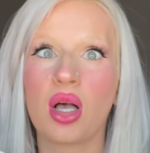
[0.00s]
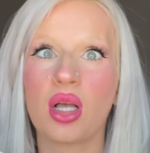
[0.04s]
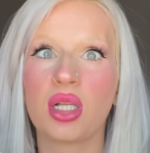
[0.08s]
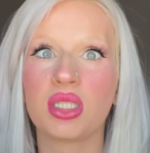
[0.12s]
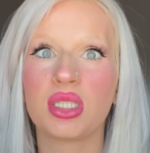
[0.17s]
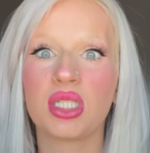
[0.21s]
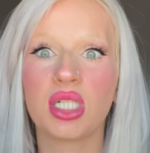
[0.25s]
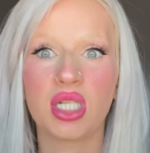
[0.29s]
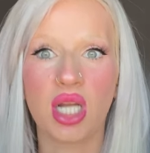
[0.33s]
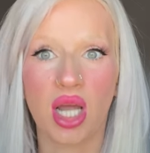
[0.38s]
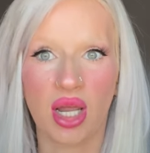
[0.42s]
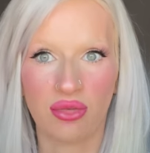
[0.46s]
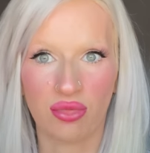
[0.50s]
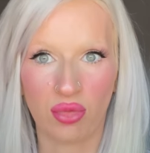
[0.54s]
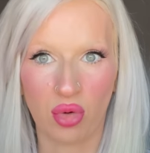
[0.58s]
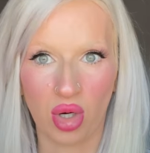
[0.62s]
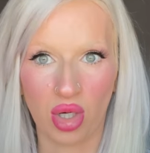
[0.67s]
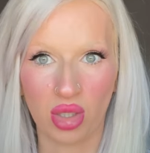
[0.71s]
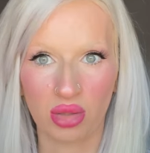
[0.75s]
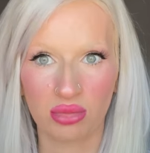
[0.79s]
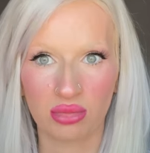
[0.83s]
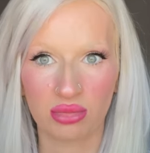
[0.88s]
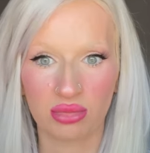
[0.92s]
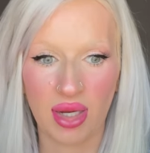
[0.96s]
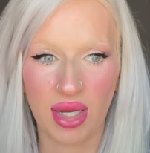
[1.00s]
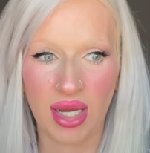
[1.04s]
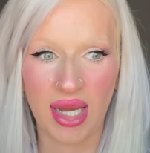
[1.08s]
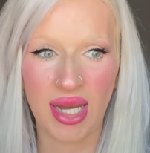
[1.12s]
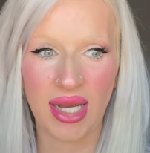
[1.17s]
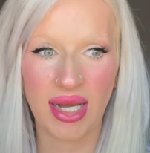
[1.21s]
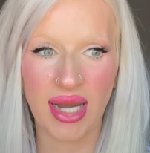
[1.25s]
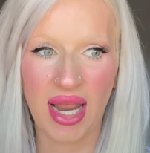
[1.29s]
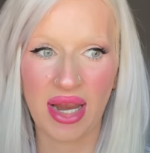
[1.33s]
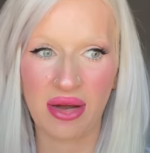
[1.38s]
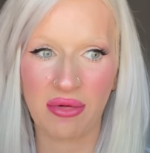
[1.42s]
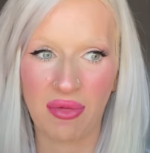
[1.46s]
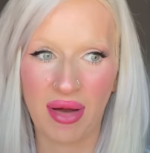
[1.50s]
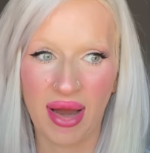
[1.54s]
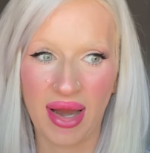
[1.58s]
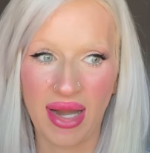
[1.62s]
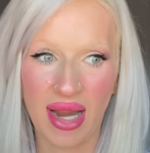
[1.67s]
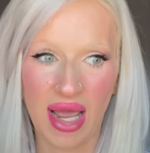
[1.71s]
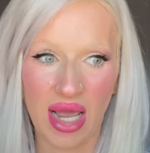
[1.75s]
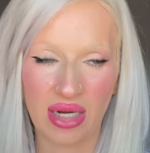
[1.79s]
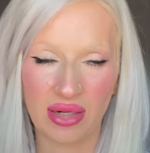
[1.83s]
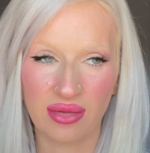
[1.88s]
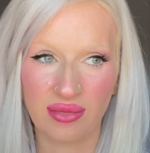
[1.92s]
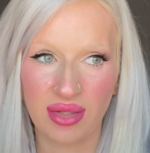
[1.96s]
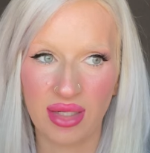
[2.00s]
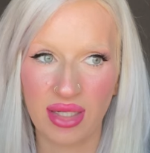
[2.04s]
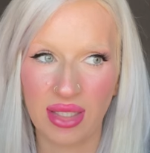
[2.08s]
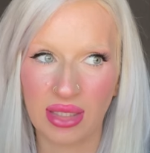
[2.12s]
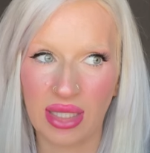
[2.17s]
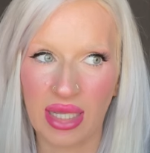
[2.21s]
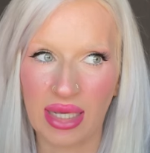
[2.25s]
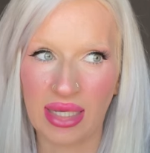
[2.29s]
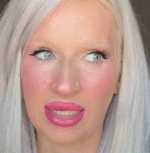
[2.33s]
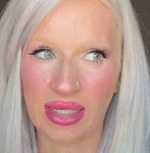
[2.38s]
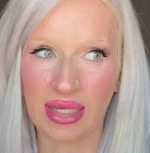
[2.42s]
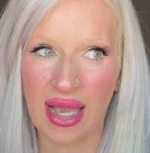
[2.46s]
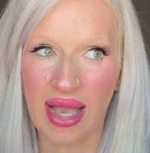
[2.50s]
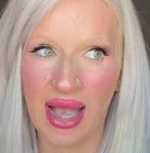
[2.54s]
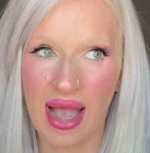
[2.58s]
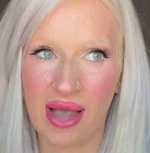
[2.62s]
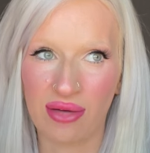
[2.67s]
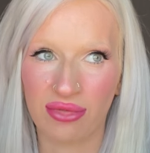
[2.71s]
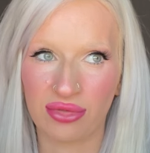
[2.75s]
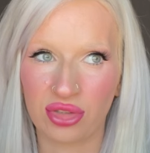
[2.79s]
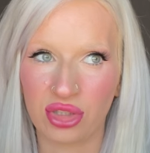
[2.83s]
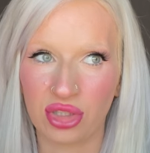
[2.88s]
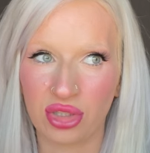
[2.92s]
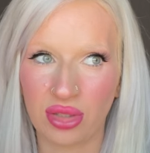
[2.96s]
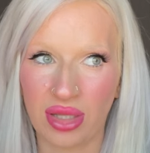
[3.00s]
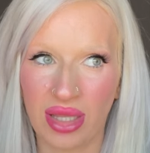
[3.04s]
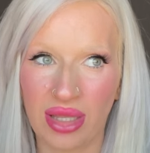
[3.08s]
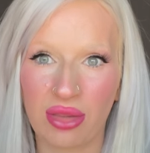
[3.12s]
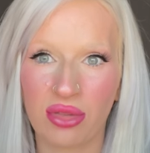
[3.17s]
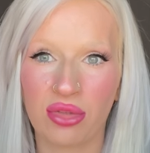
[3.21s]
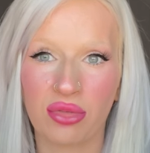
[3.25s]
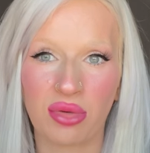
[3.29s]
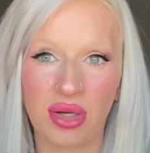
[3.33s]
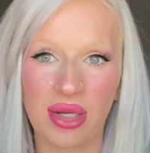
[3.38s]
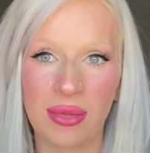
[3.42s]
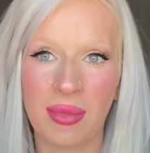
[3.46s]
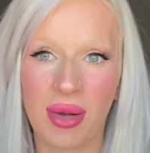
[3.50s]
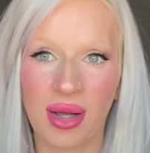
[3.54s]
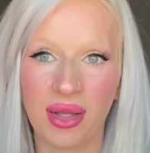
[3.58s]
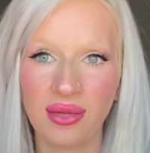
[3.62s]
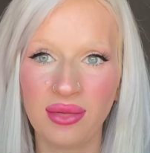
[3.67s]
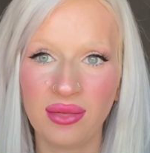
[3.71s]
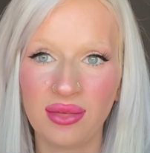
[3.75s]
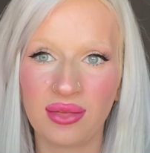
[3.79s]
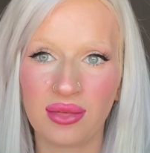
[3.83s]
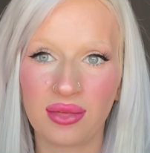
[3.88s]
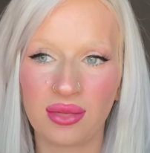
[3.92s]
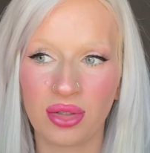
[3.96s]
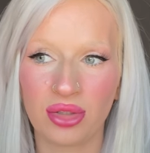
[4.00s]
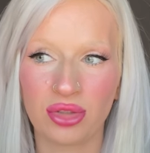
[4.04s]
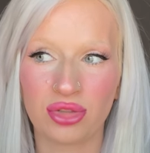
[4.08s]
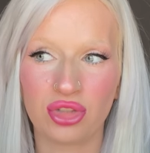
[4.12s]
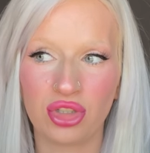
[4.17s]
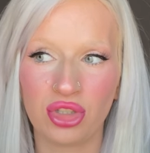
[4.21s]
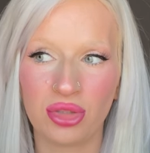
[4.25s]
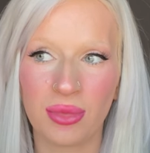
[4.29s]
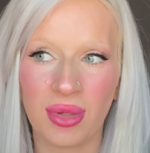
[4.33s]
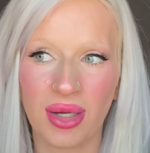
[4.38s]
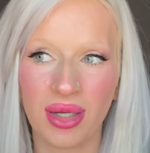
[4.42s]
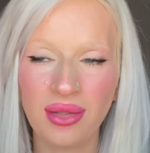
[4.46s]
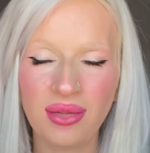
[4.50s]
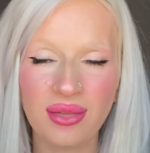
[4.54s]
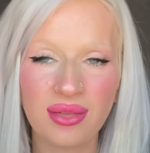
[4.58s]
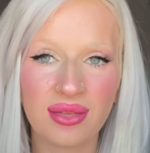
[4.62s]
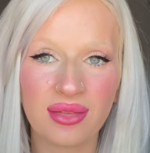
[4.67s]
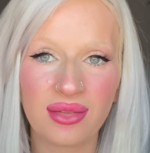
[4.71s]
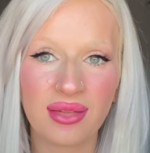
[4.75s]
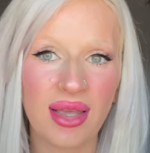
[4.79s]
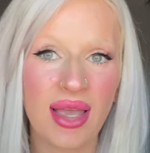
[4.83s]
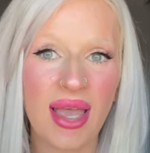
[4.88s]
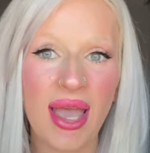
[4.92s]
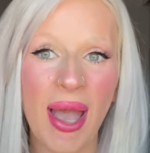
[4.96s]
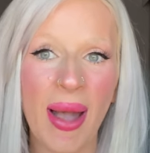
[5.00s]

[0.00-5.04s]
to die for. And I ran out of it like after like 3 months or 2 months.